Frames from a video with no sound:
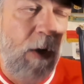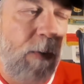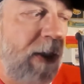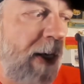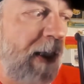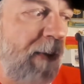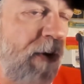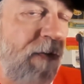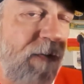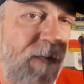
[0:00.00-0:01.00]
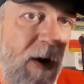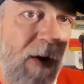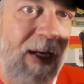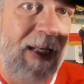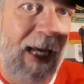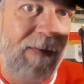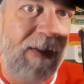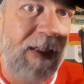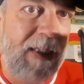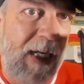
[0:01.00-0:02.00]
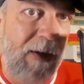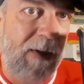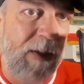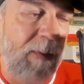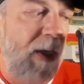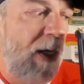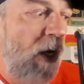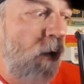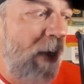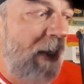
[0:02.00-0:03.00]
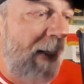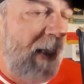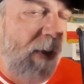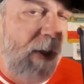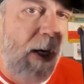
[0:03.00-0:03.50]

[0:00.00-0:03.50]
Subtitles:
We talked about far left terrorism. We talked about